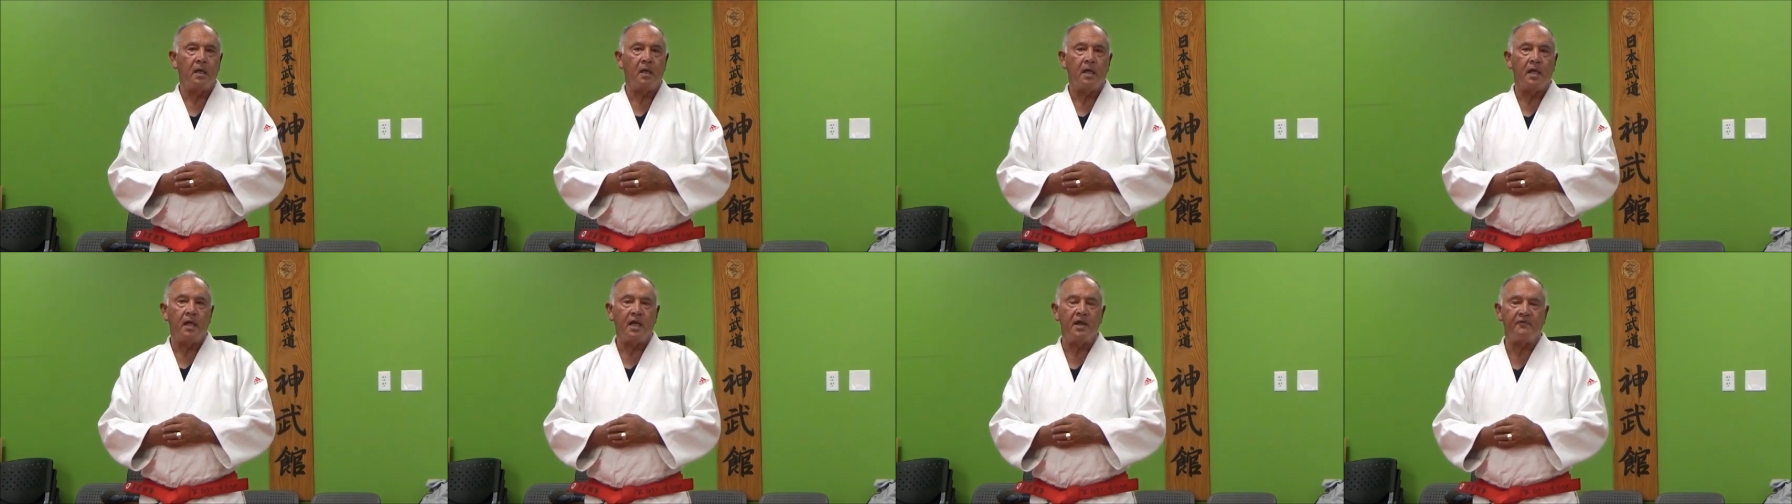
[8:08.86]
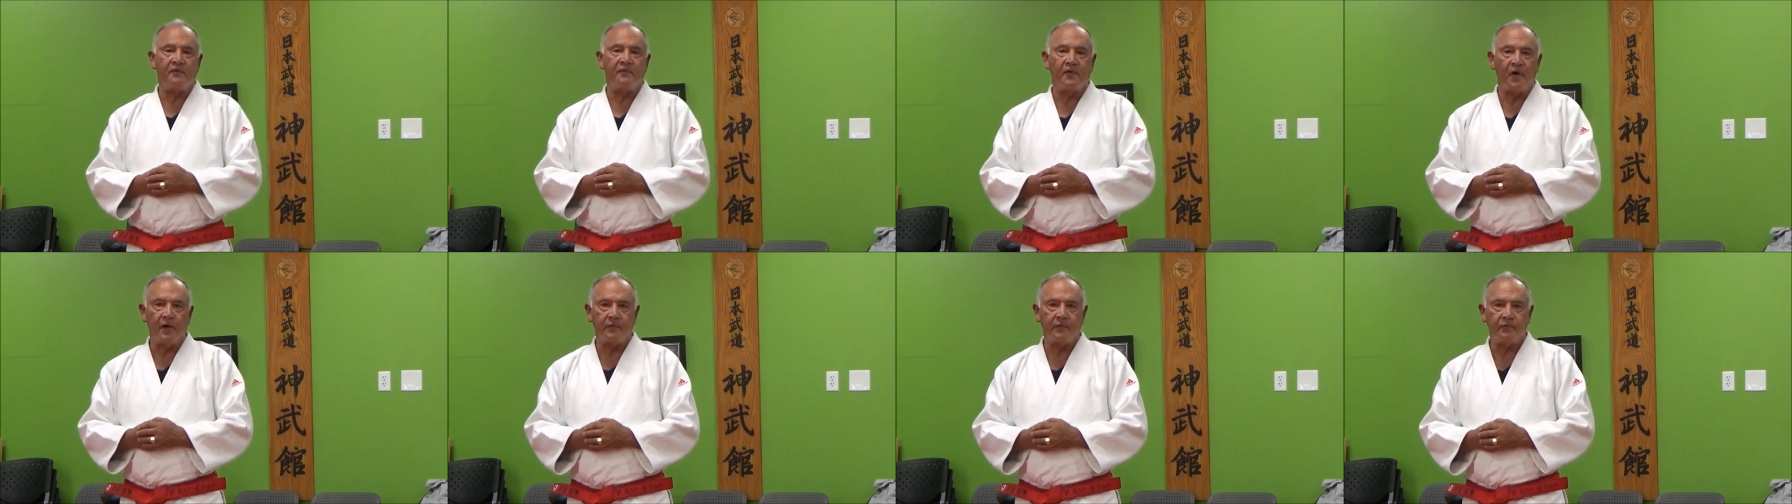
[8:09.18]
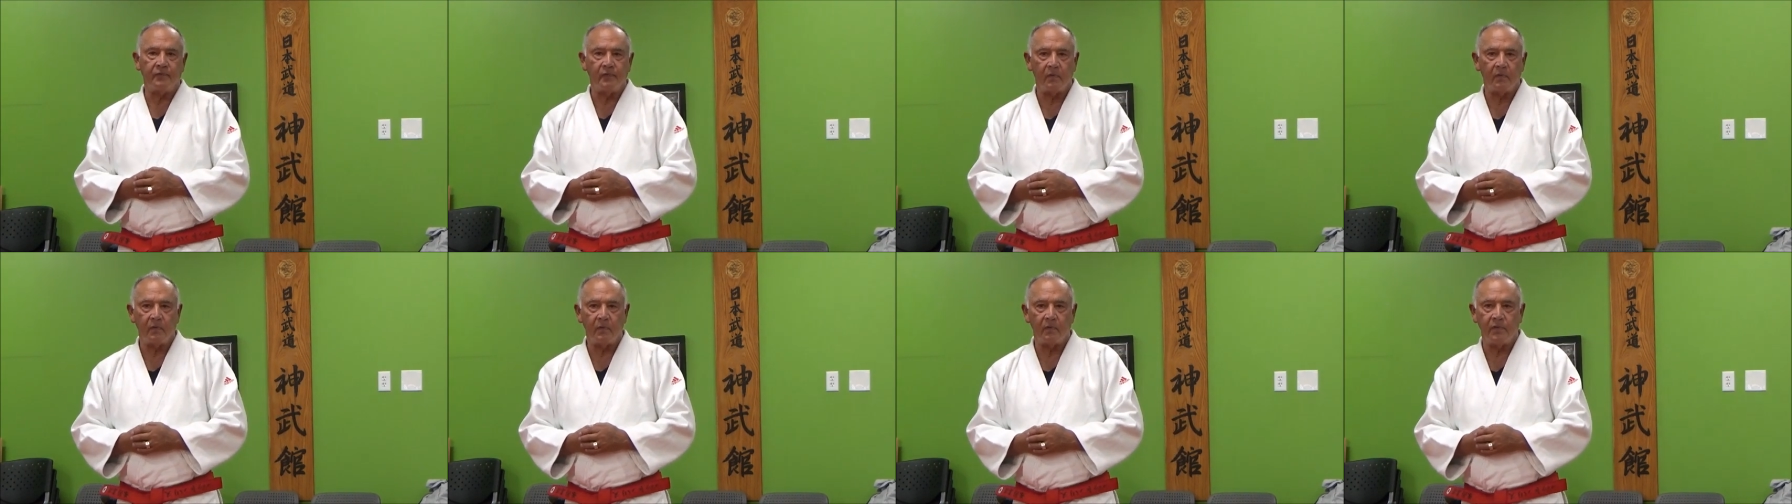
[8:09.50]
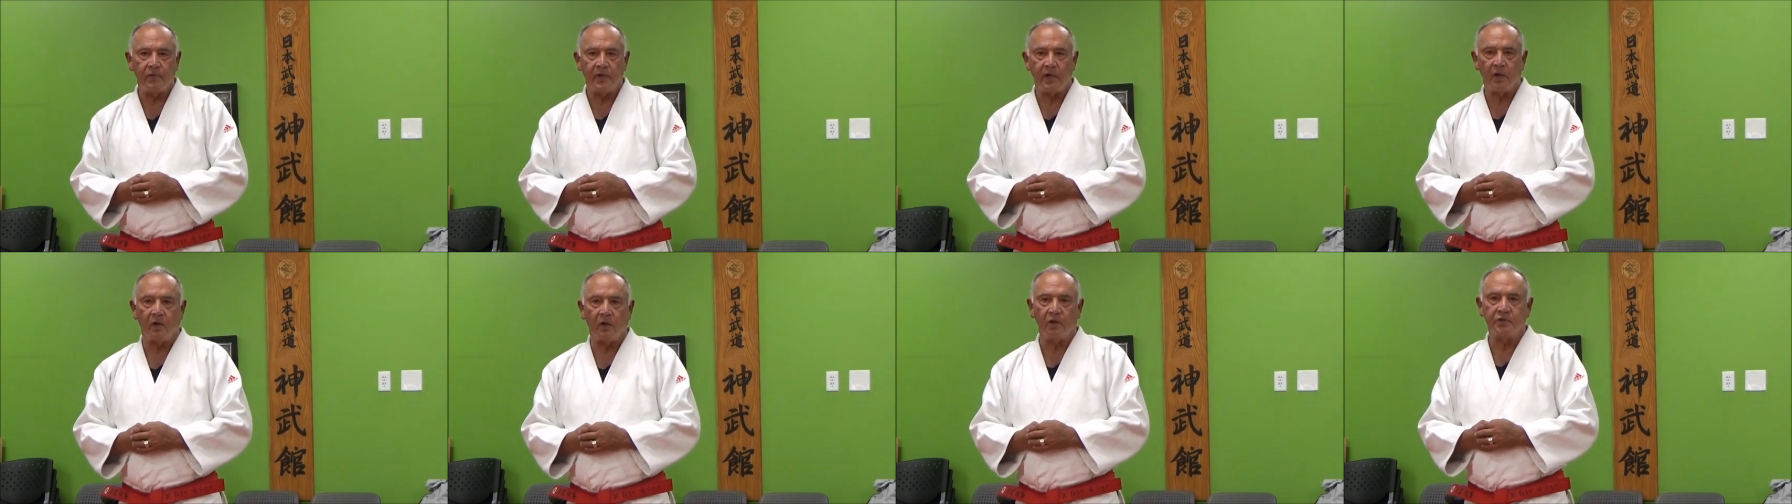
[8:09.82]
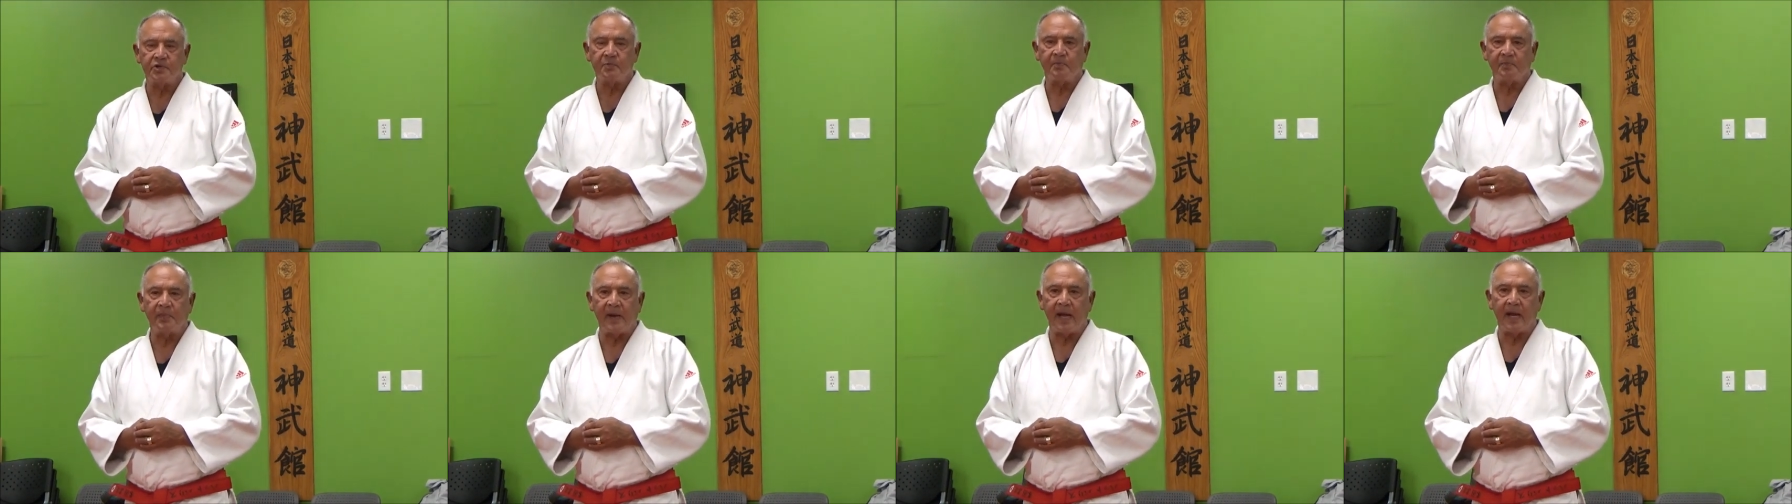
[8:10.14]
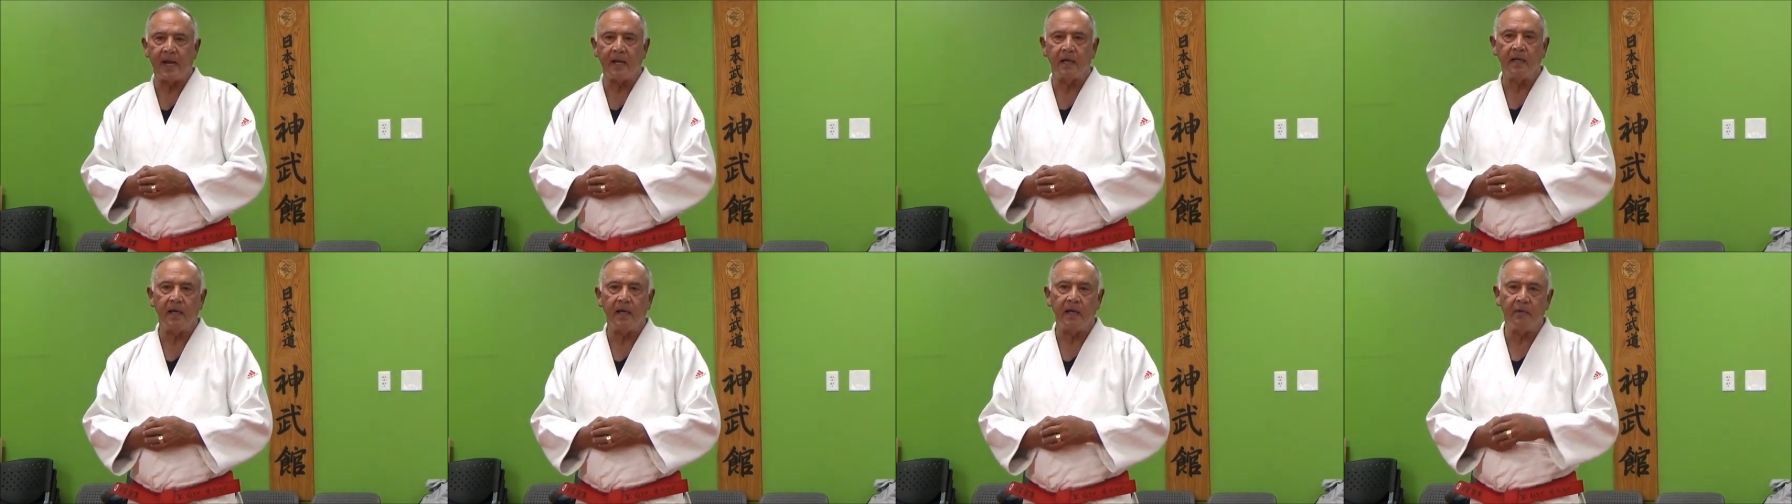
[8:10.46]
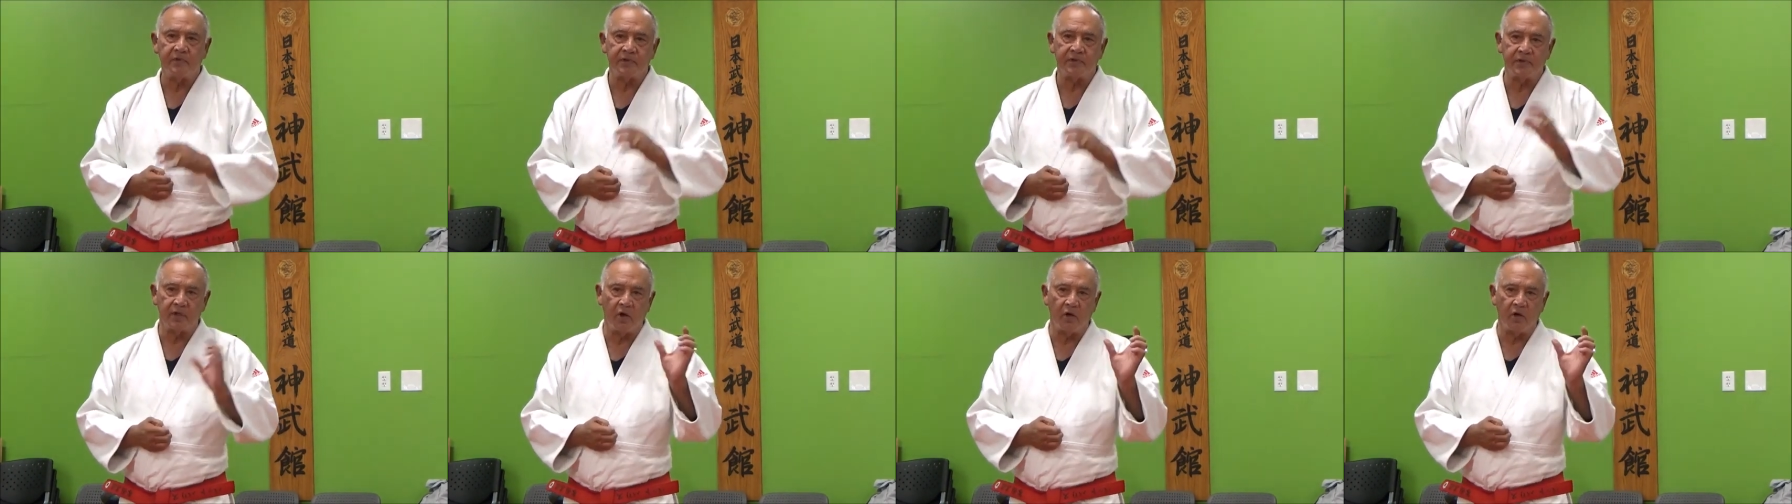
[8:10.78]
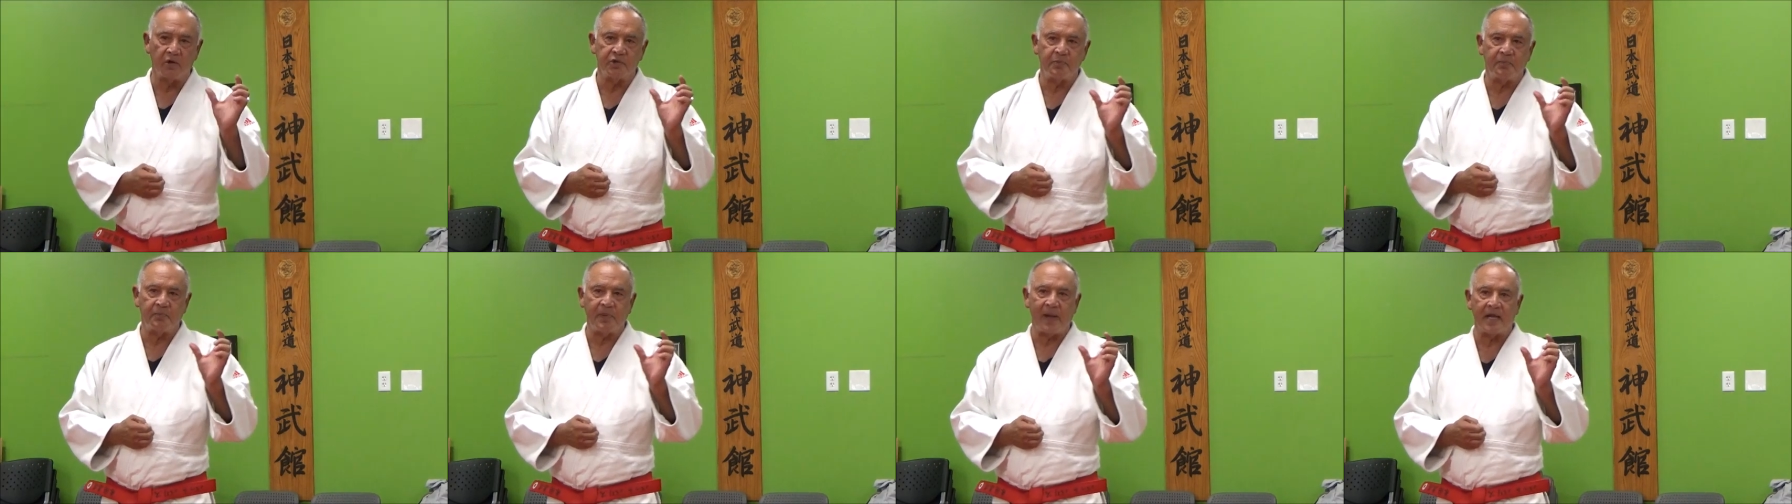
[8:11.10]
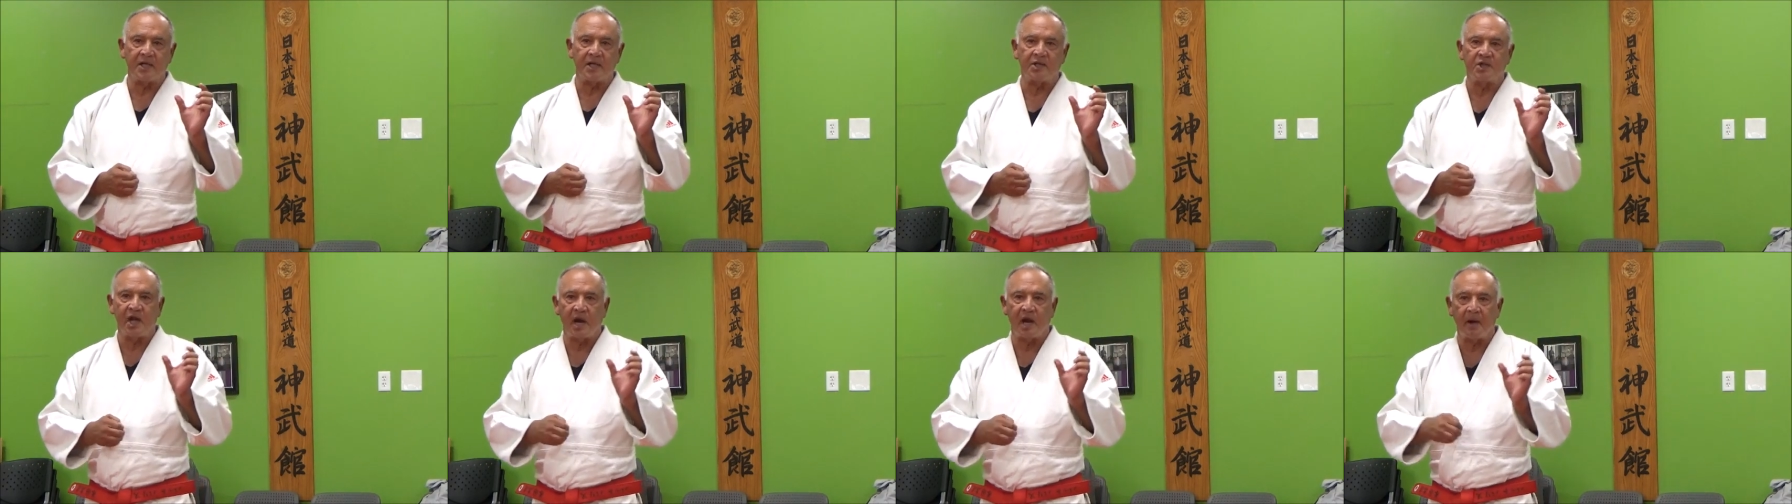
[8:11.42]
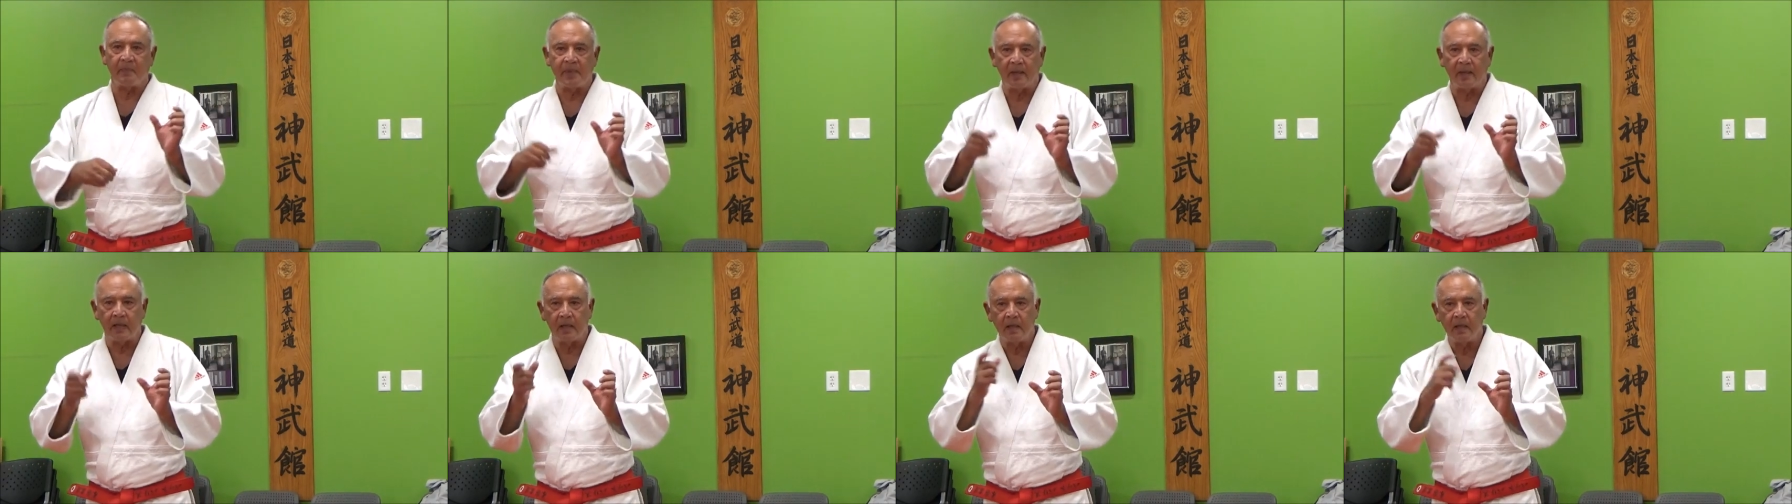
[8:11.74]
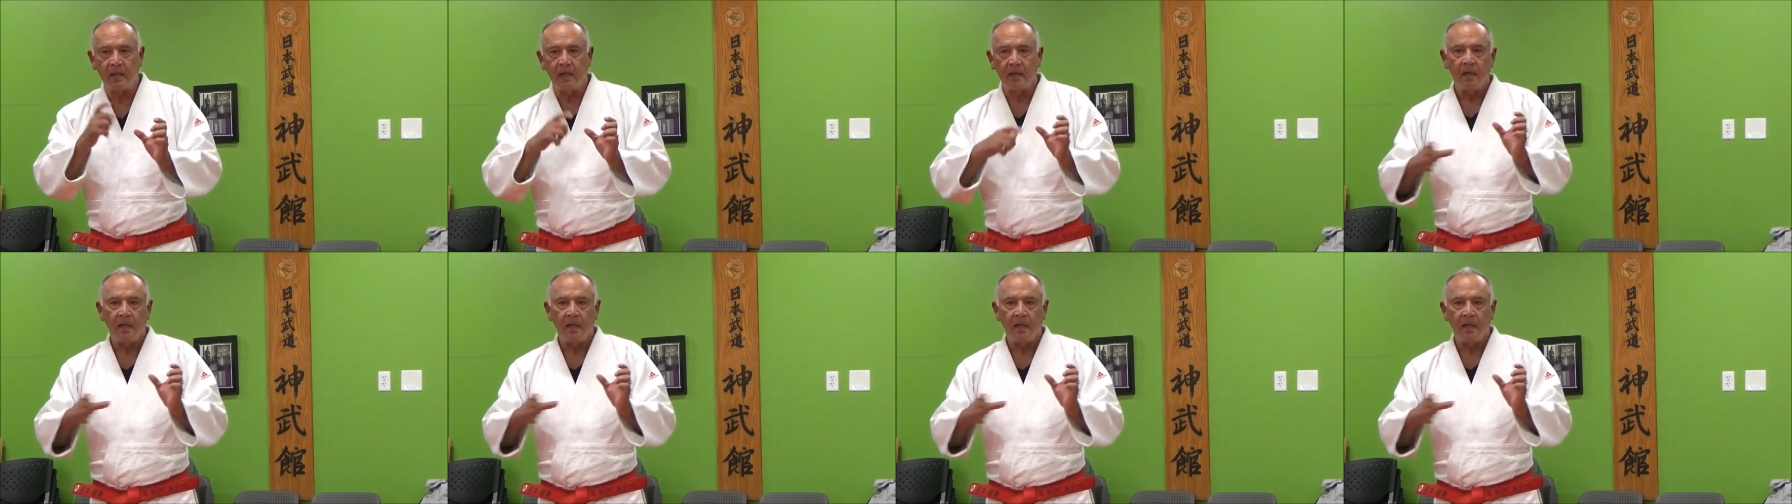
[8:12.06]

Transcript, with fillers: he fought the All Japan, he was an All Japan champion,